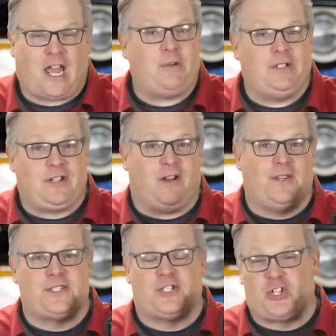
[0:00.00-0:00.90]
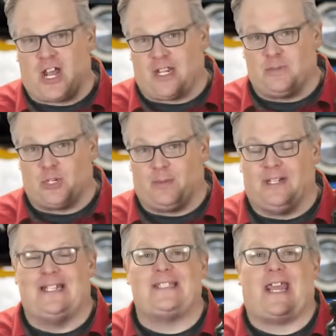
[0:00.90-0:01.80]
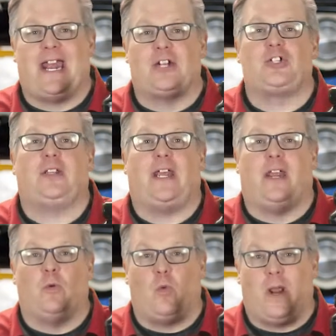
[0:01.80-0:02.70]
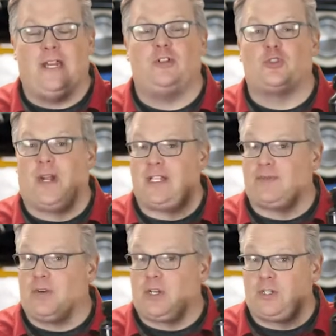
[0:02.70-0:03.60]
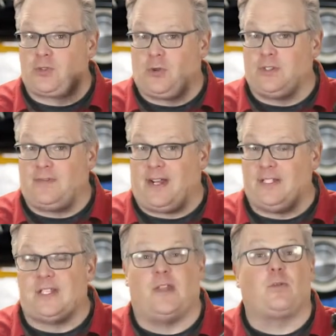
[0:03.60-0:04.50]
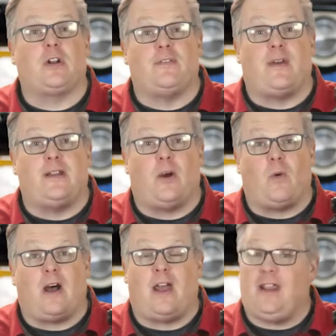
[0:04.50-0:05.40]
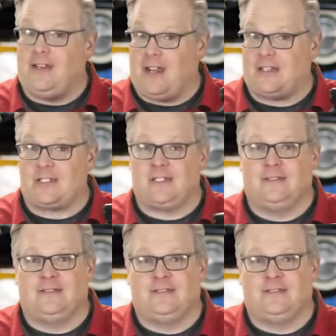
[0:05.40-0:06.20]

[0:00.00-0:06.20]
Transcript: I wouldn't call this a shock absorber. It's actually a weight transfer control device, and we're going to find out why next.